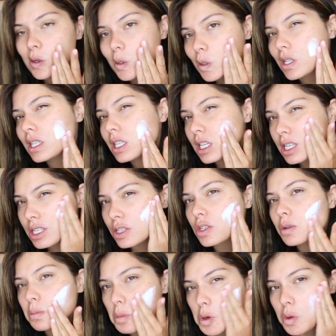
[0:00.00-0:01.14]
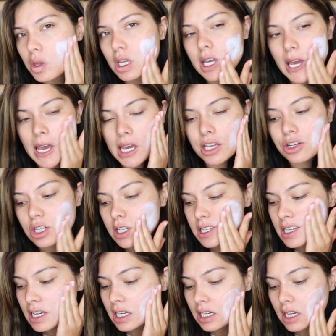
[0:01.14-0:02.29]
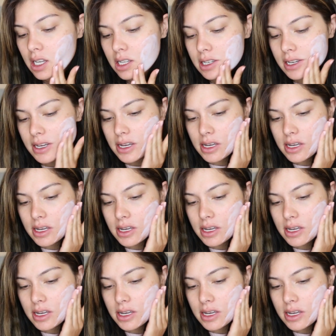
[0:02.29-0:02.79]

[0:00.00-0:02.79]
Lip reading: just this smoothing agent in it.